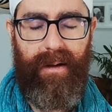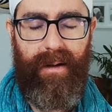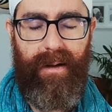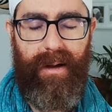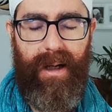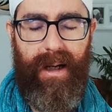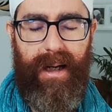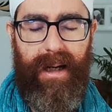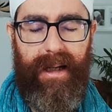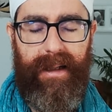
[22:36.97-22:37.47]

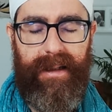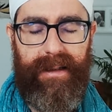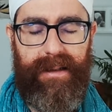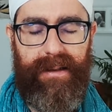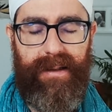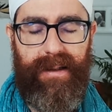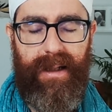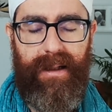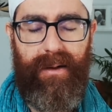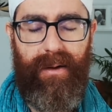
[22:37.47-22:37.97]
Let us
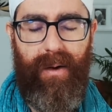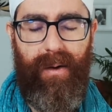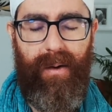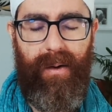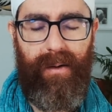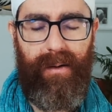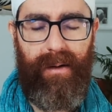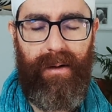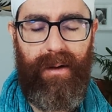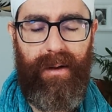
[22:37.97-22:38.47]
chant
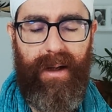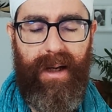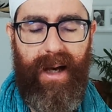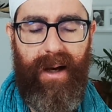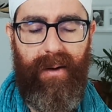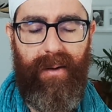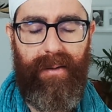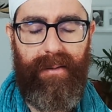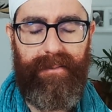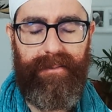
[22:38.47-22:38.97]
Ong
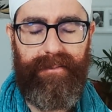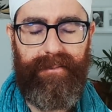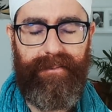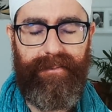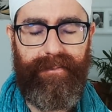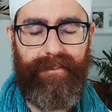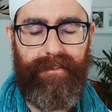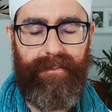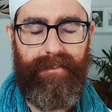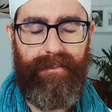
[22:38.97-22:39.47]
now.
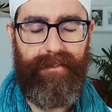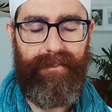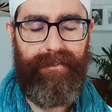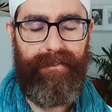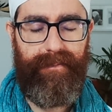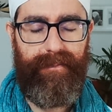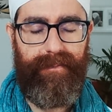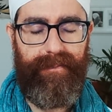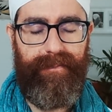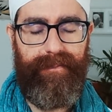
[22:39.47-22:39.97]

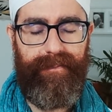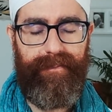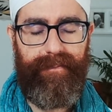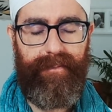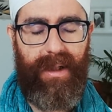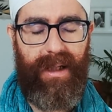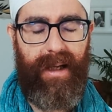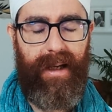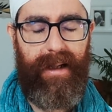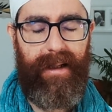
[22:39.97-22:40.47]

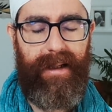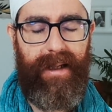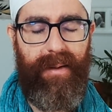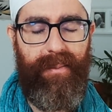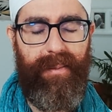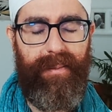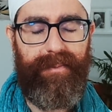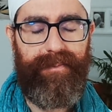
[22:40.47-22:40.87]
Inhale deep.